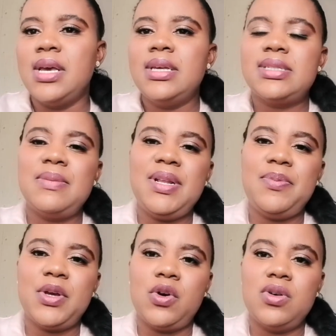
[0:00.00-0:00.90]
simply
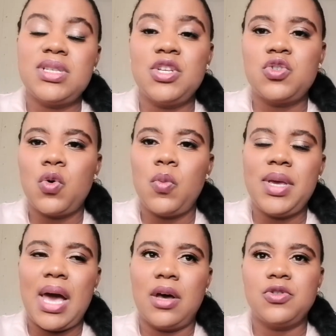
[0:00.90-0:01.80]
because it taught
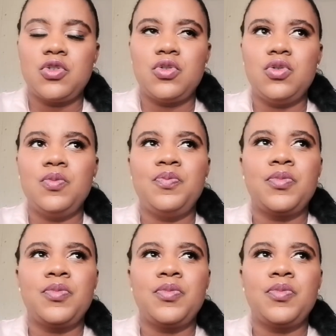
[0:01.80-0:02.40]
me how to